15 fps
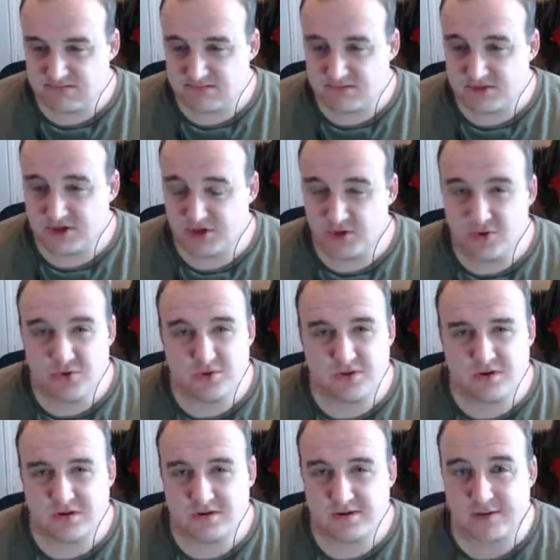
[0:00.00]

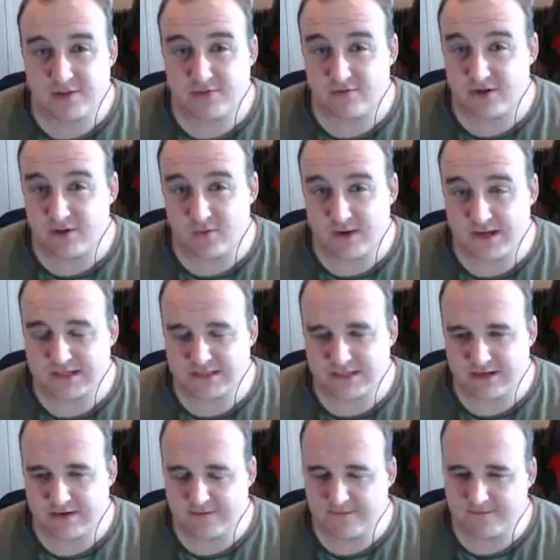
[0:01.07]
2-3 weeks
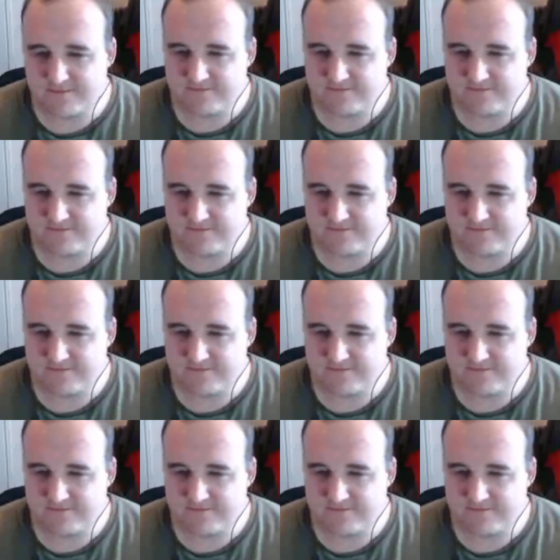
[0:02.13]
now,